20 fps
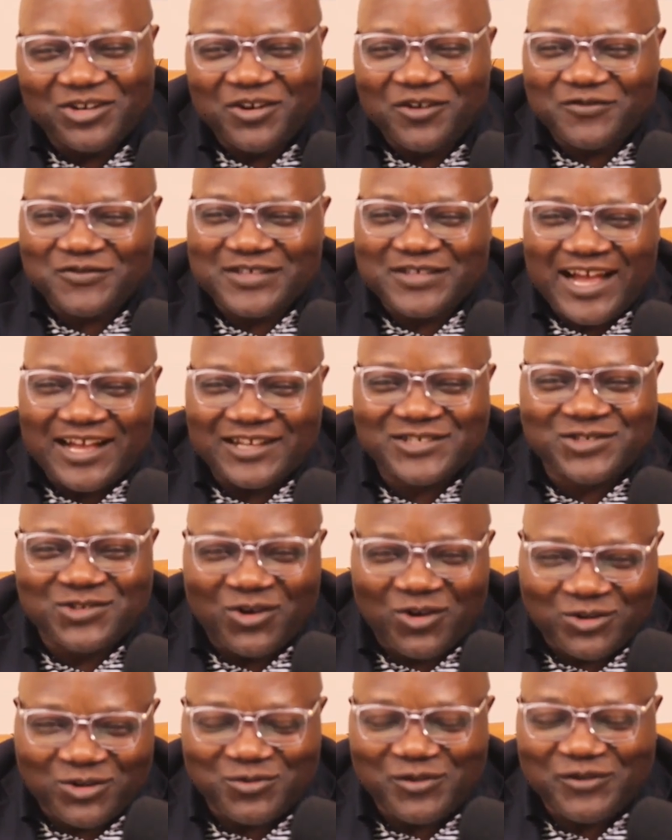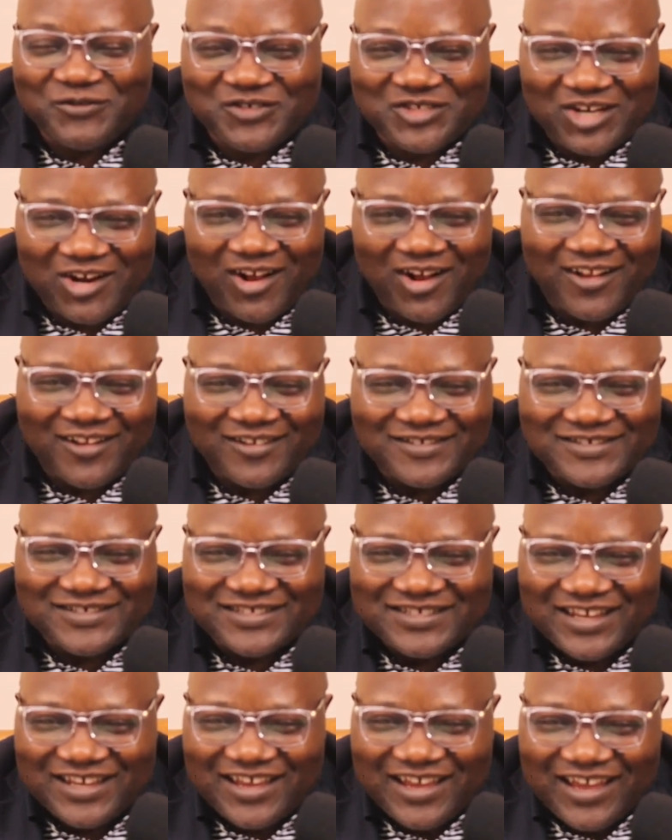of Tax Talk with
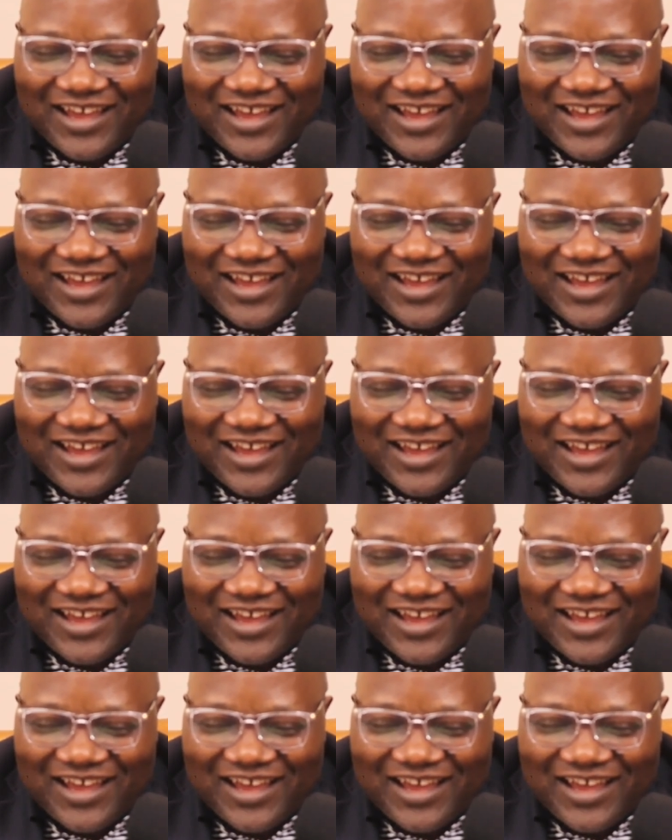Charles.